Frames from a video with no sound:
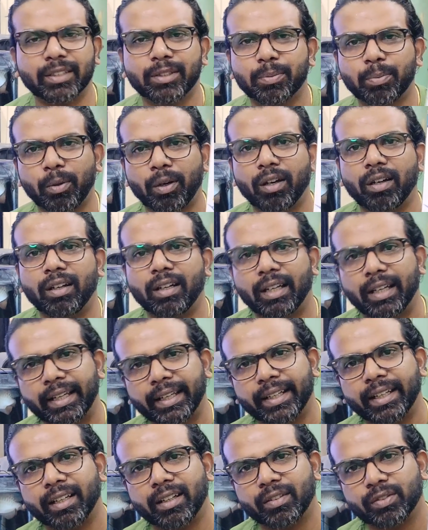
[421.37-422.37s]
a small
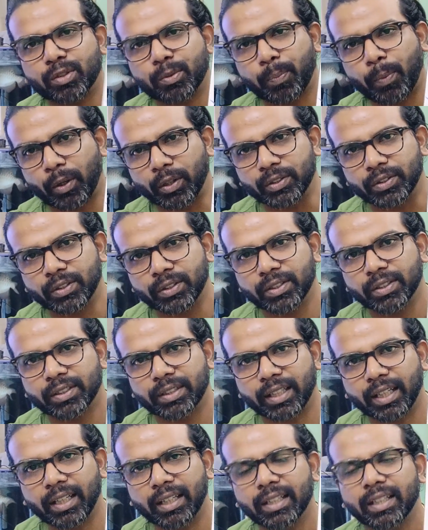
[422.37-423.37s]
area of sponge.
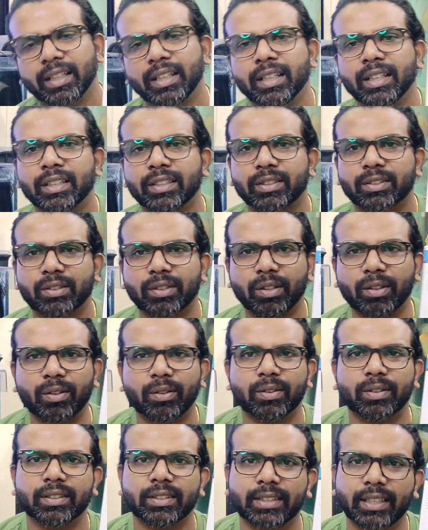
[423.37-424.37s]
Yeah.
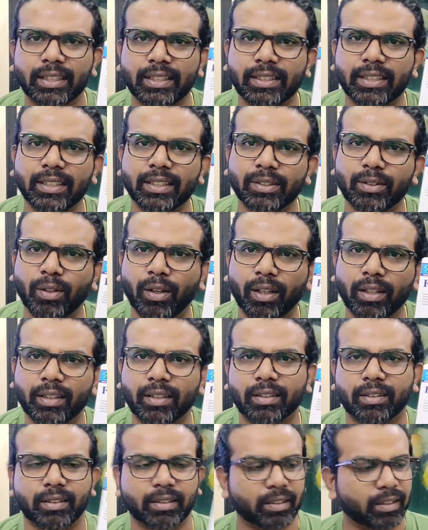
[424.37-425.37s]
So this is
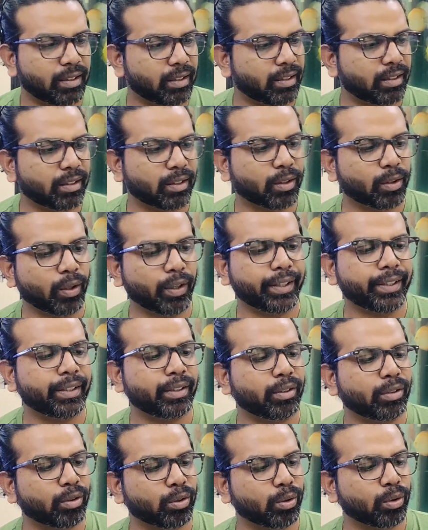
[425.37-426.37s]
not
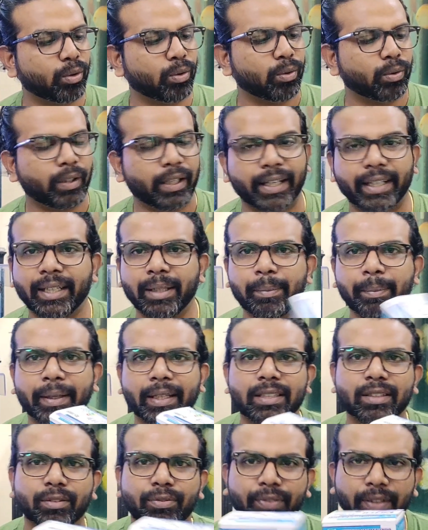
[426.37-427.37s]
going to do any
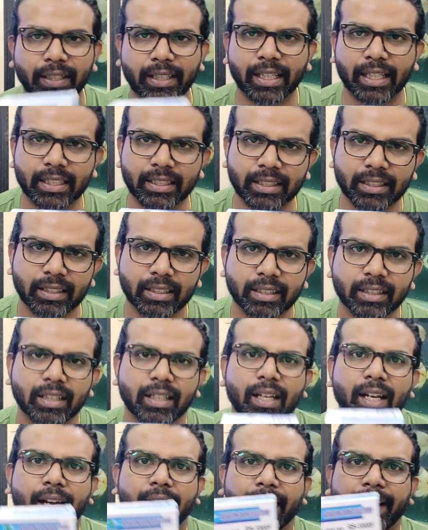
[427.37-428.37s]
major filtration,
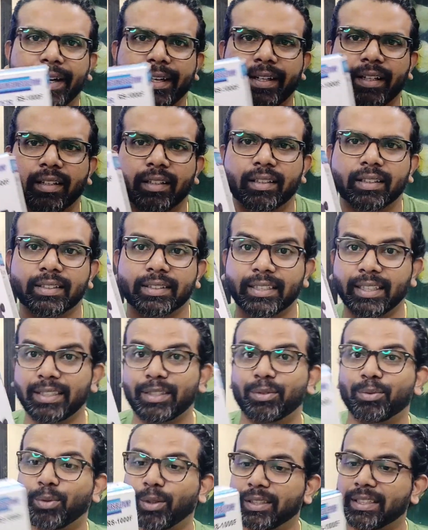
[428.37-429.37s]
and
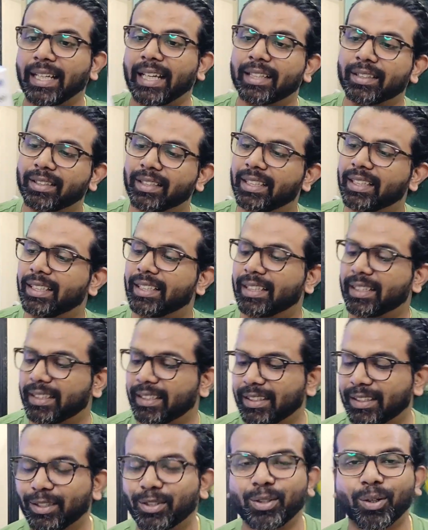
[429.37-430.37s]
this was actually
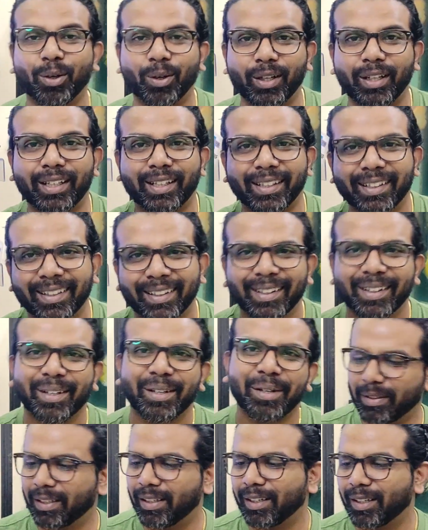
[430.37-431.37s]
sold
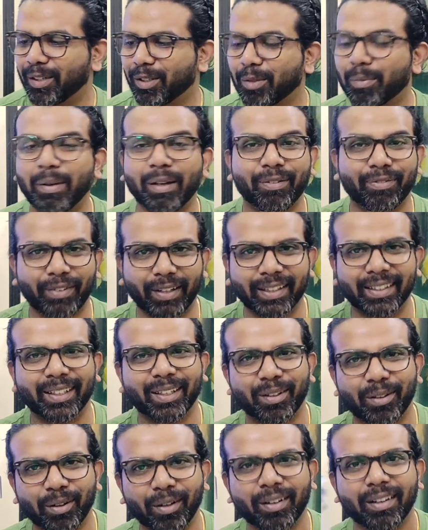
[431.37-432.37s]
to my
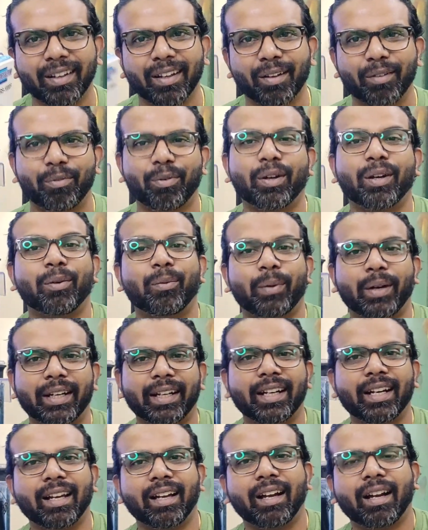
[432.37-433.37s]
father-in-law for a
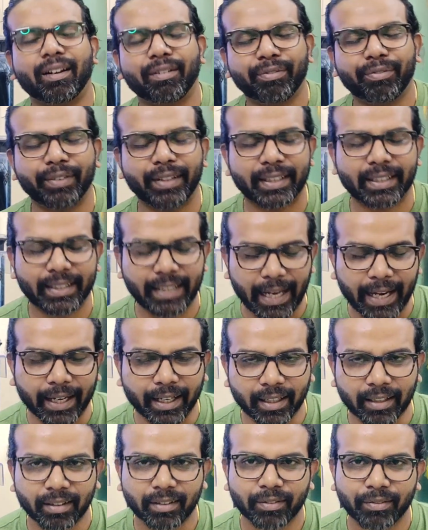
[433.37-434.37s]
1.5 feet
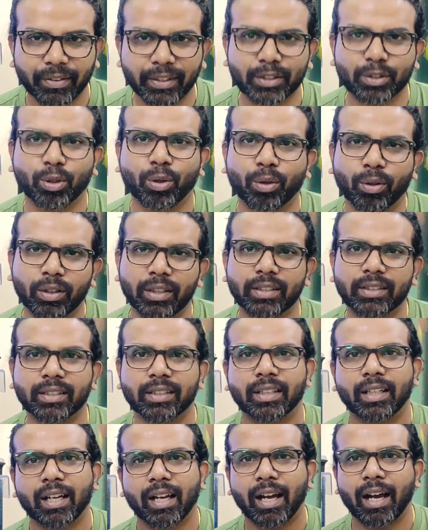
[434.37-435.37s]
tank, which
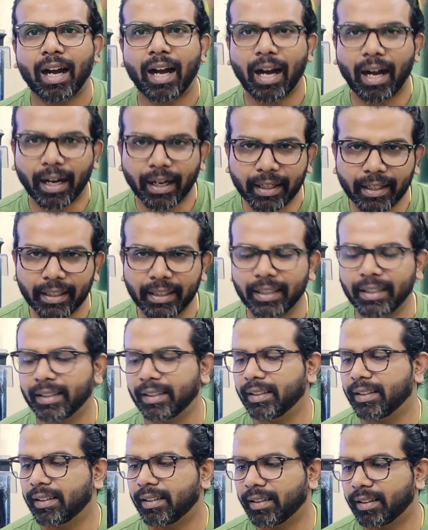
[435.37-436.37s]
holds hardly
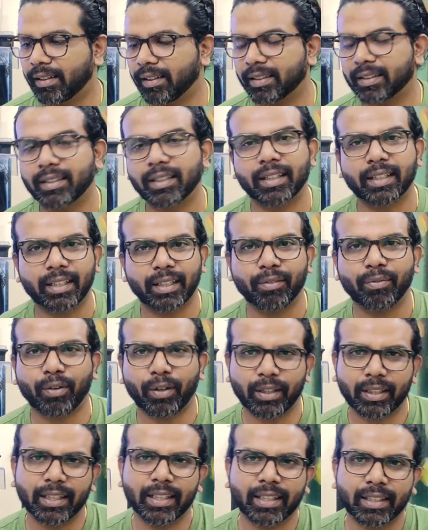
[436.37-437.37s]

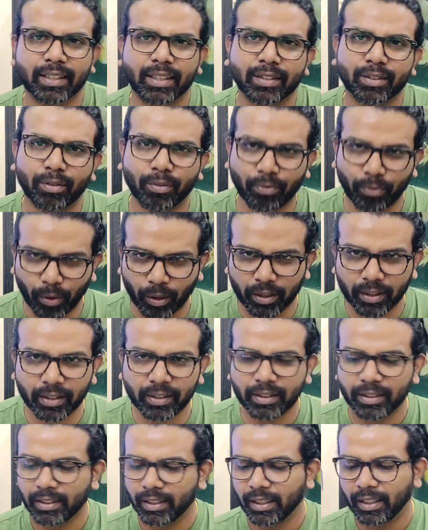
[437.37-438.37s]
30-40 liters of
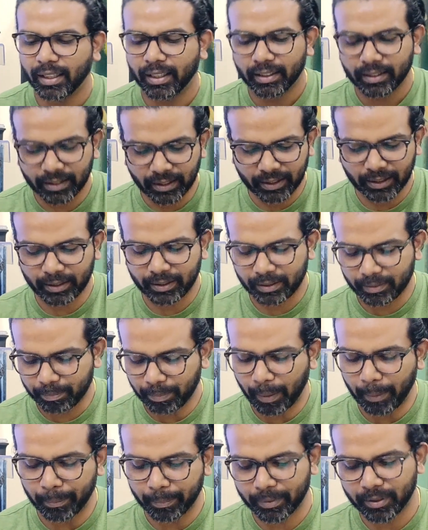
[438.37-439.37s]
water. This
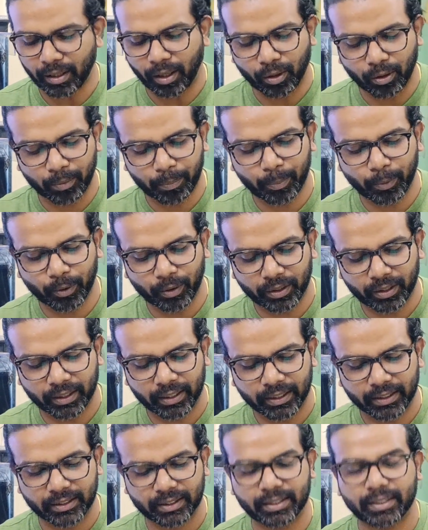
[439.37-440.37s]
pump's output
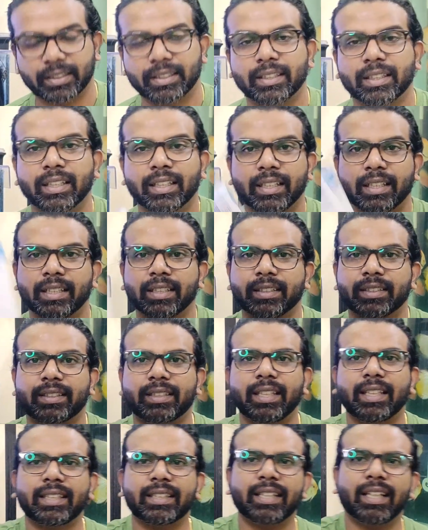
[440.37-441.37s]
is
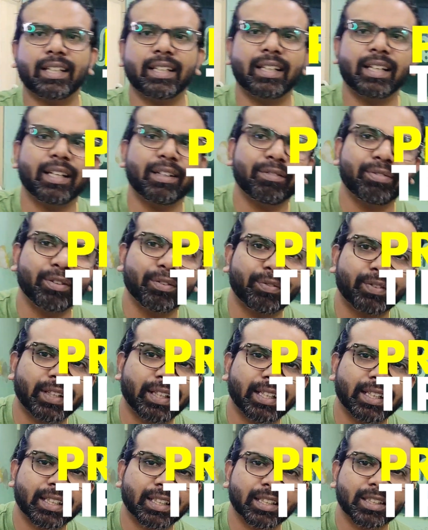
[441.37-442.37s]
650
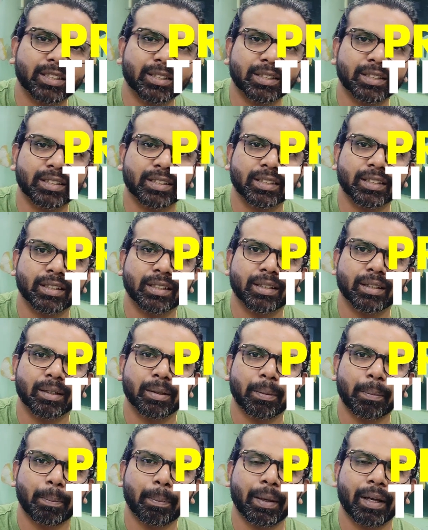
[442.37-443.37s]
liters
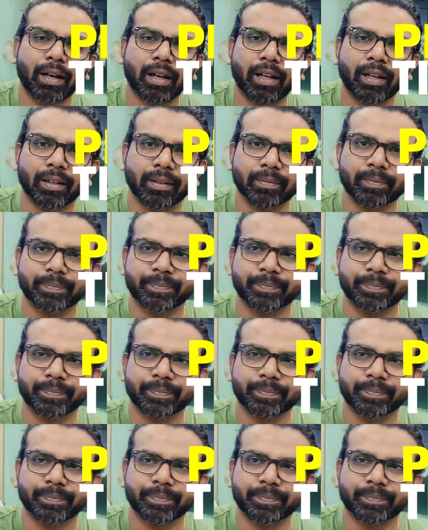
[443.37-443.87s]
per hour,